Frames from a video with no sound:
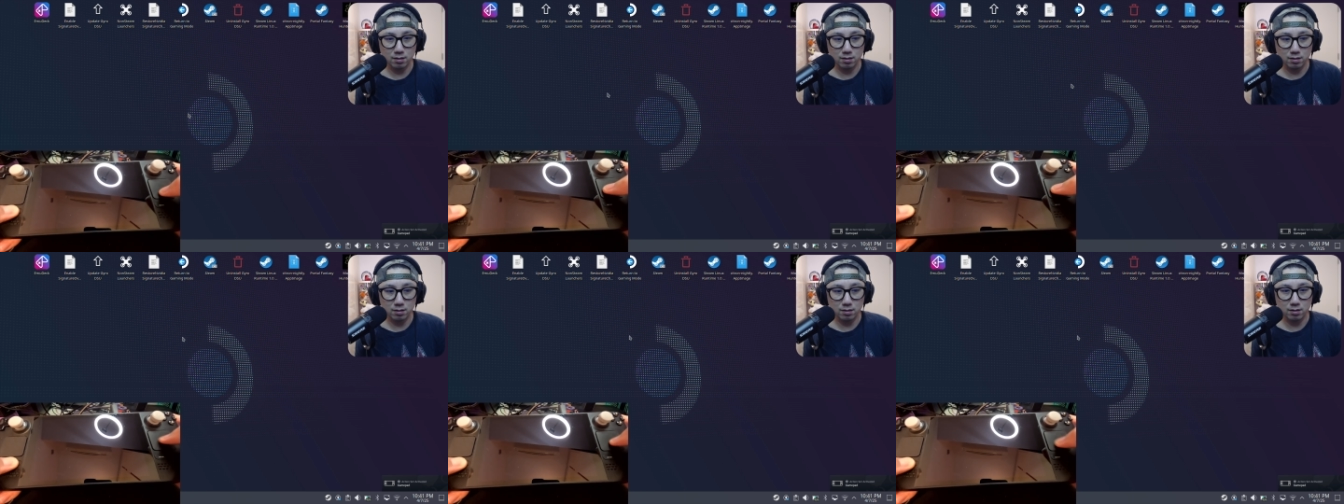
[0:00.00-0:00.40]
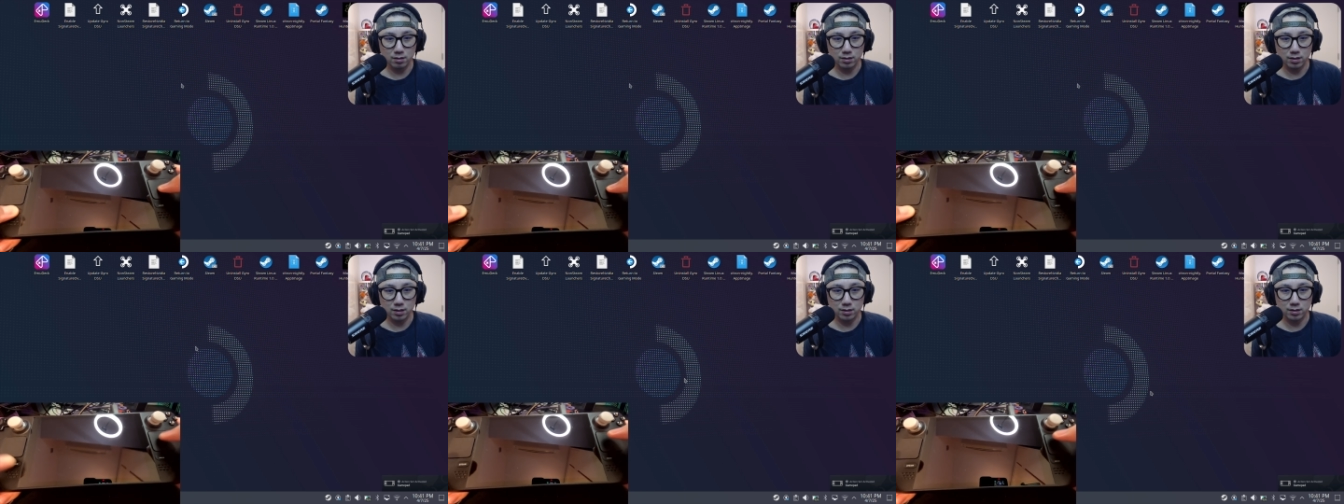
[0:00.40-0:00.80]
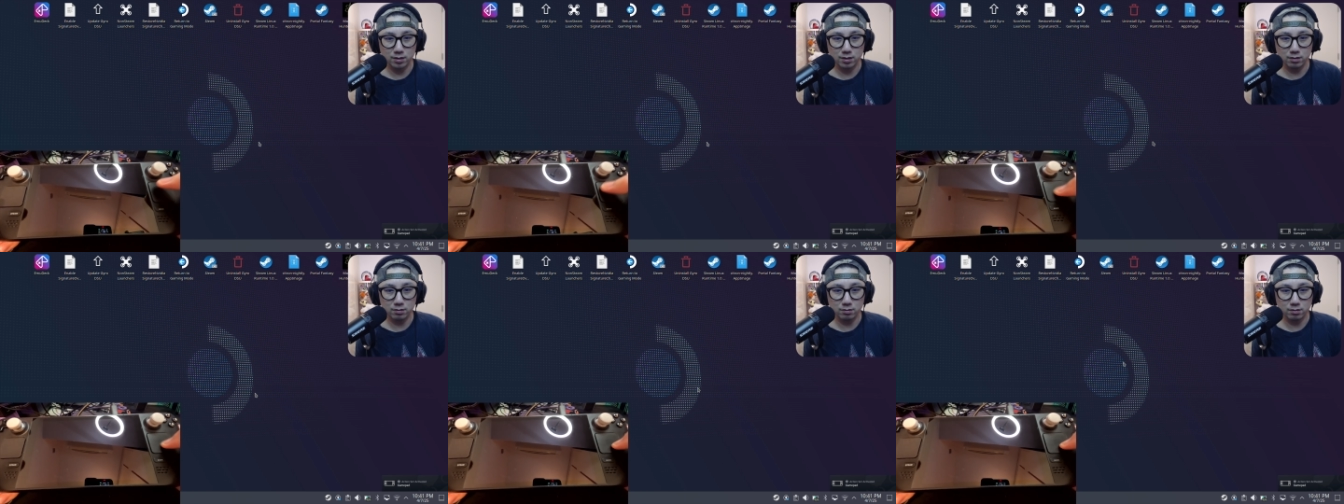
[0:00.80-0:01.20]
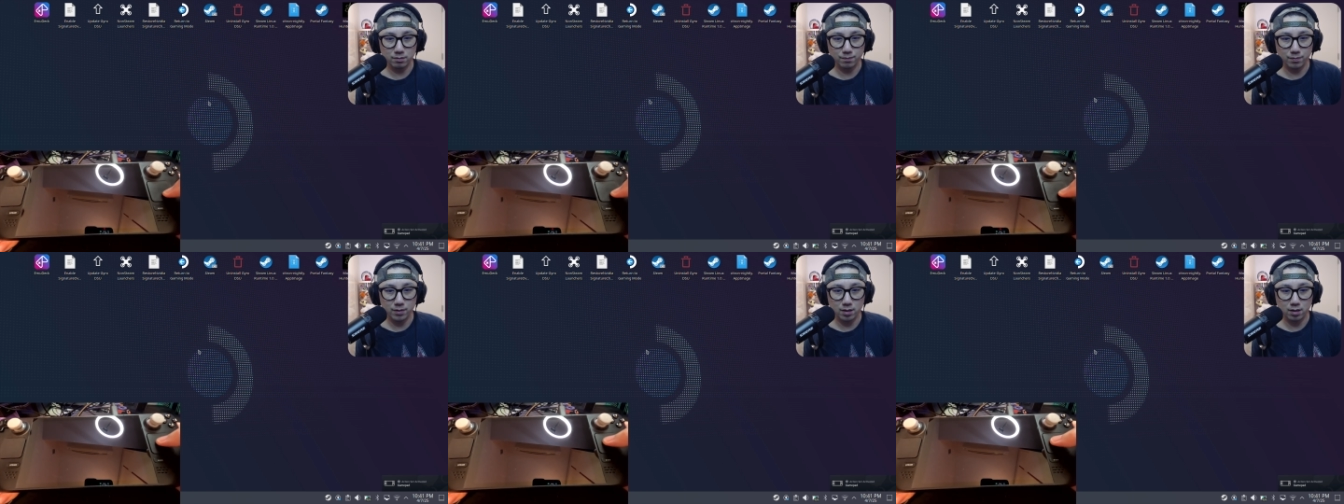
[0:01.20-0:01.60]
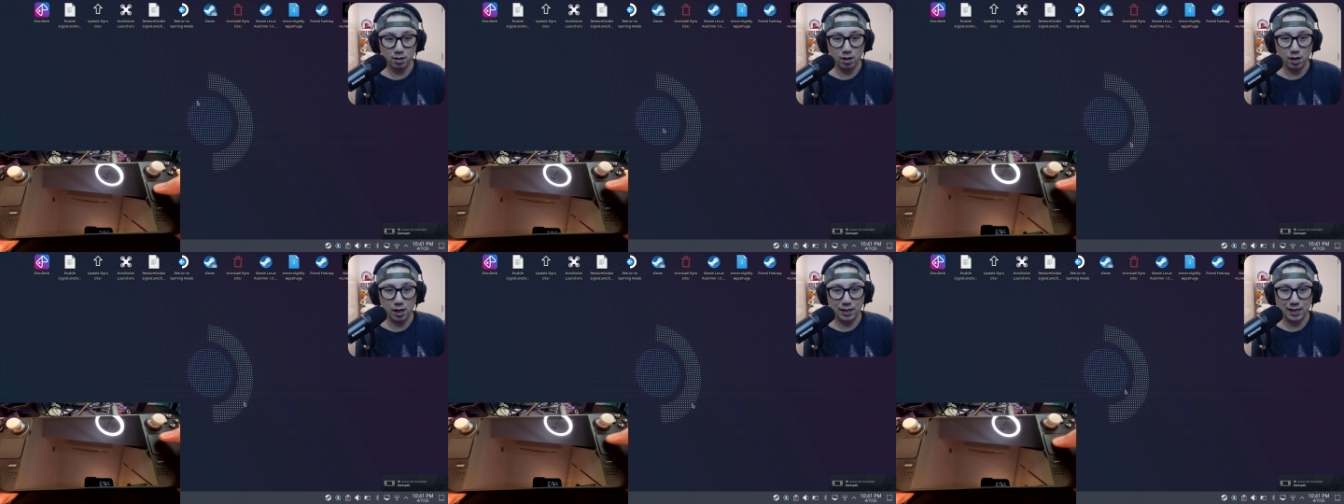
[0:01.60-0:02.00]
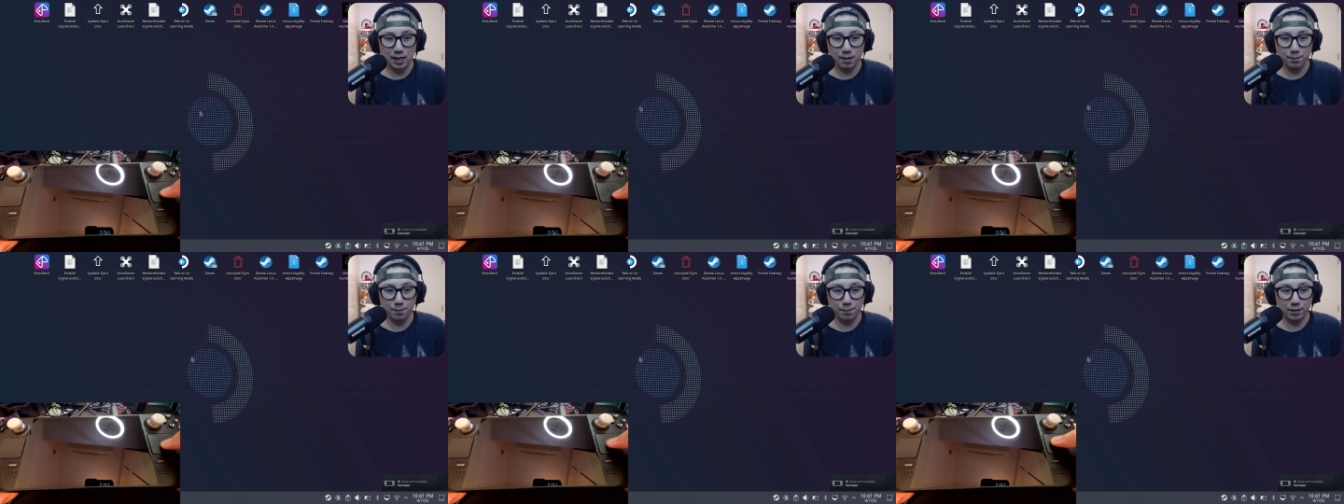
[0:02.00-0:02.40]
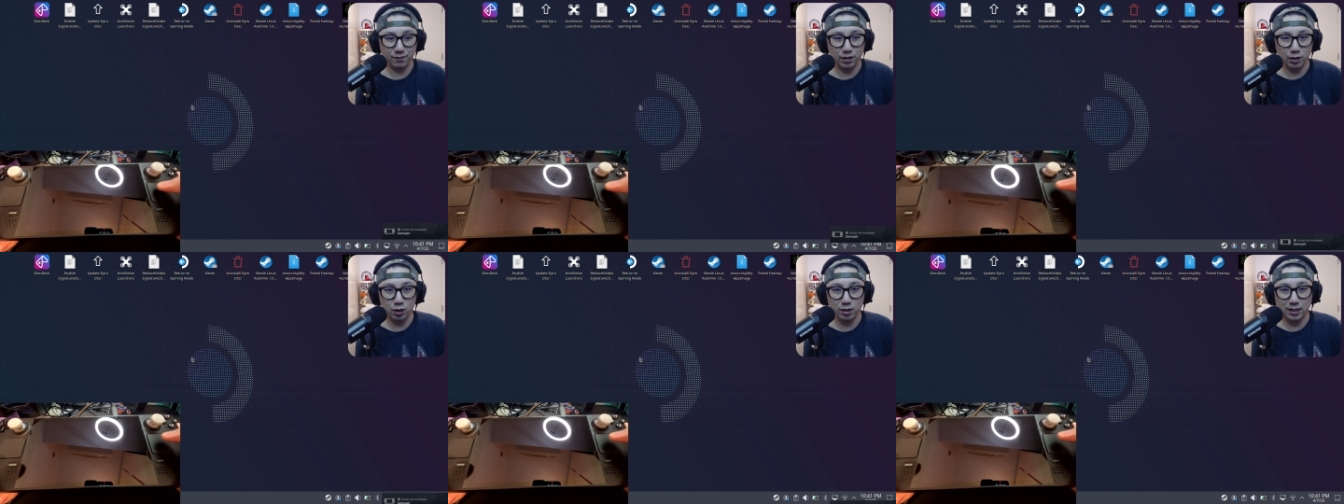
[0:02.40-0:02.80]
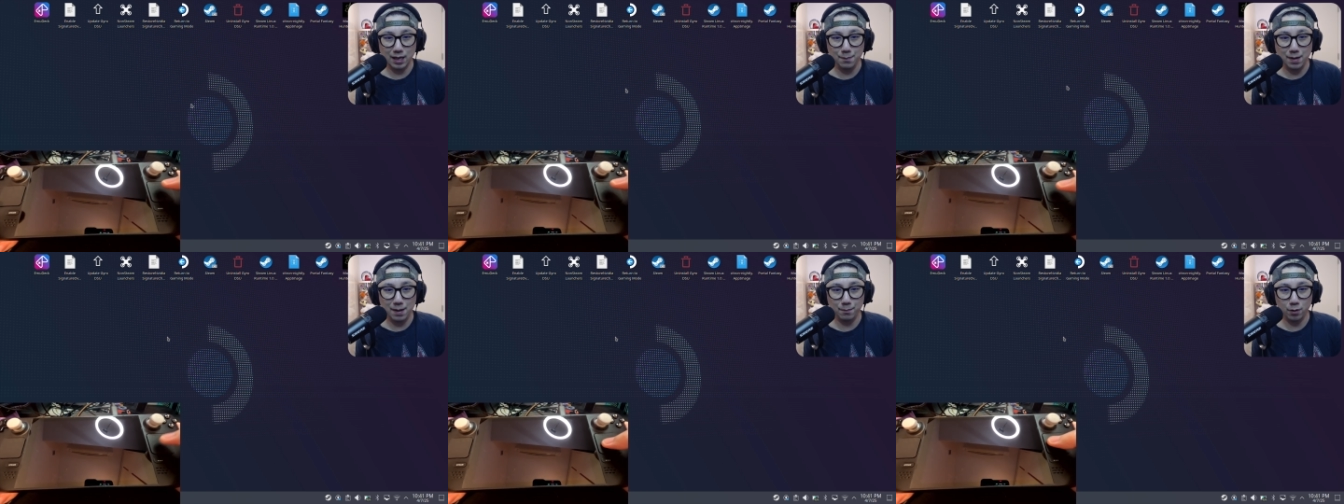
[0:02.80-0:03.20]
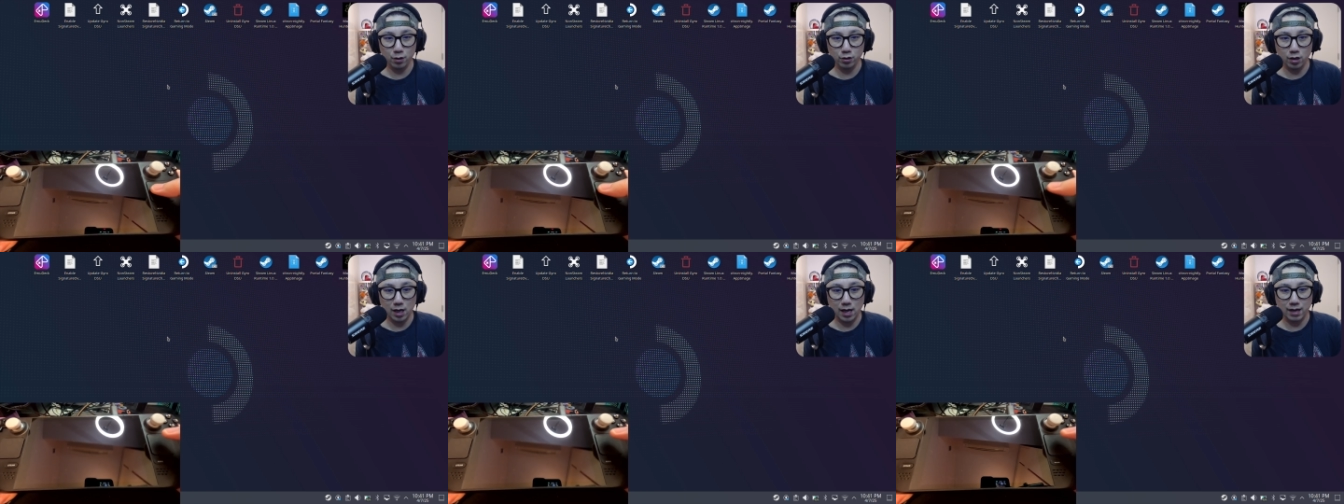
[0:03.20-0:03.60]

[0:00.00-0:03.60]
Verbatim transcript: oh, it's still, oh, but if I go in gamepad mode,